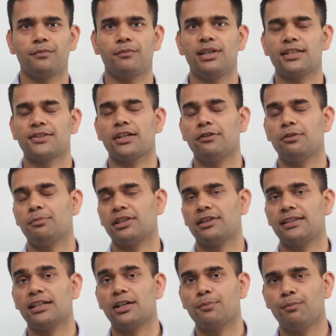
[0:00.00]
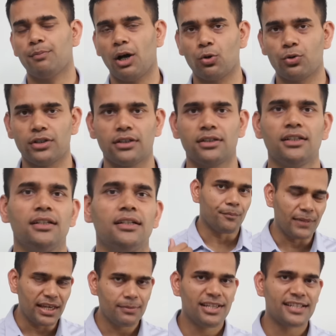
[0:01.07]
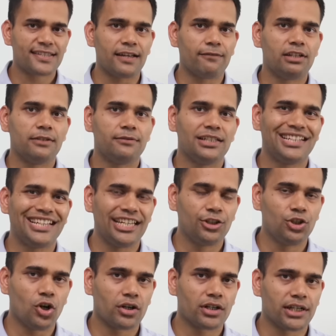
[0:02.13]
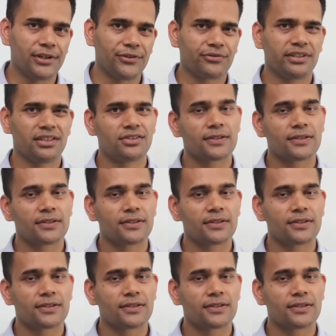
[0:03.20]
Means Avi Pattikar powder. Maybe it's available in your country.